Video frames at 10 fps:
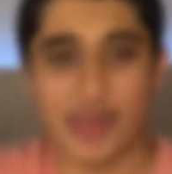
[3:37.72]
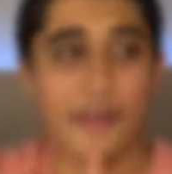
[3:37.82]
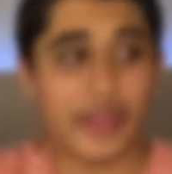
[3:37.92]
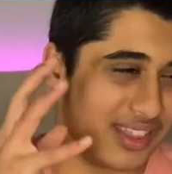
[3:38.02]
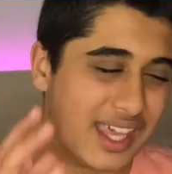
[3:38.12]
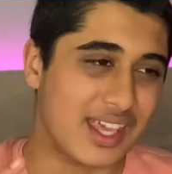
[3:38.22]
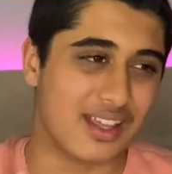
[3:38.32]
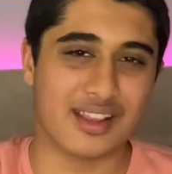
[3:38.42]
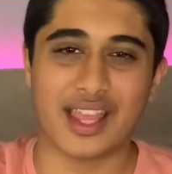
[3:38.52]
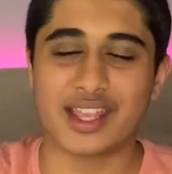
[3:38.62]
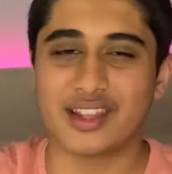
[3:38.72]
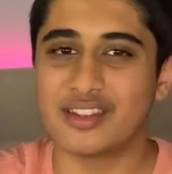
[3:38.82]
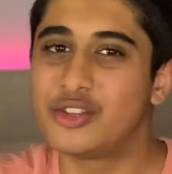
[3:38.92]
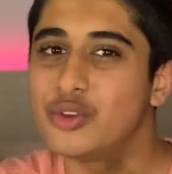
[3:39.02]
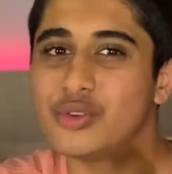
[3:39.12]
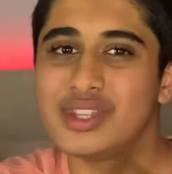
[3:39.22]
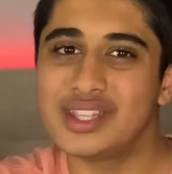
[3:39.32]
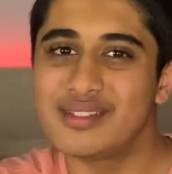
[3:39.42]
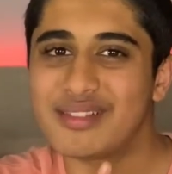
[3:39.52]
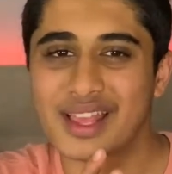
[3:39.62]
Do you need,
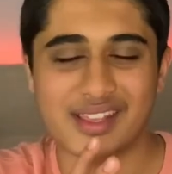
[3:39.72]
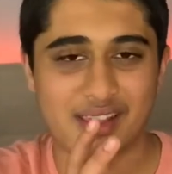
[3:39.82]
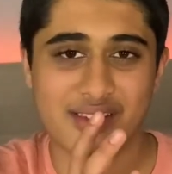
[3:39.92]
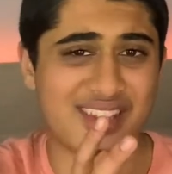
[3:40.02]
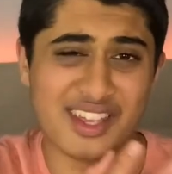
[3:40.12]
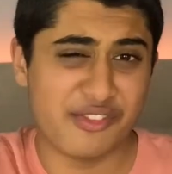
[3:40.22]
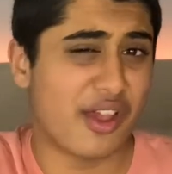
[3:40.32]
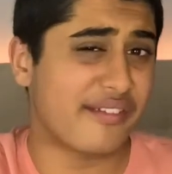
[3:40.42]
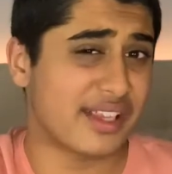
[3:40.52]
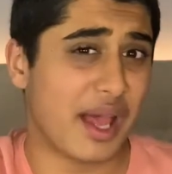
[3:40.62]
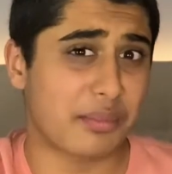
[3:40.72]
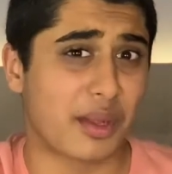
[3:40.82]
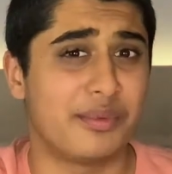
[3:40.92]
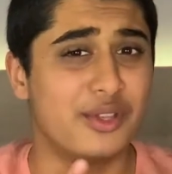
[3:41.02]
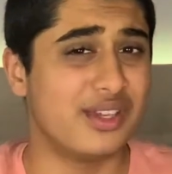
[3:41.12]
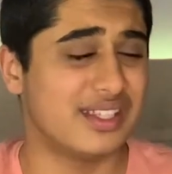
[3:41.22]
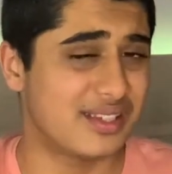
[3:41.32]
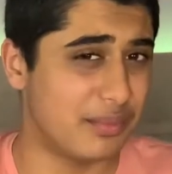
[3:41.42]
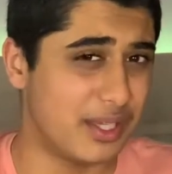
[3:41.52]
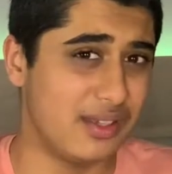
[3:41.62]
say if you have a laptop, do you need to
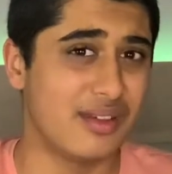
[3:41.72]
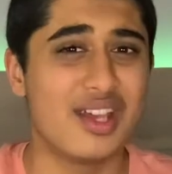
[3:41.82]
be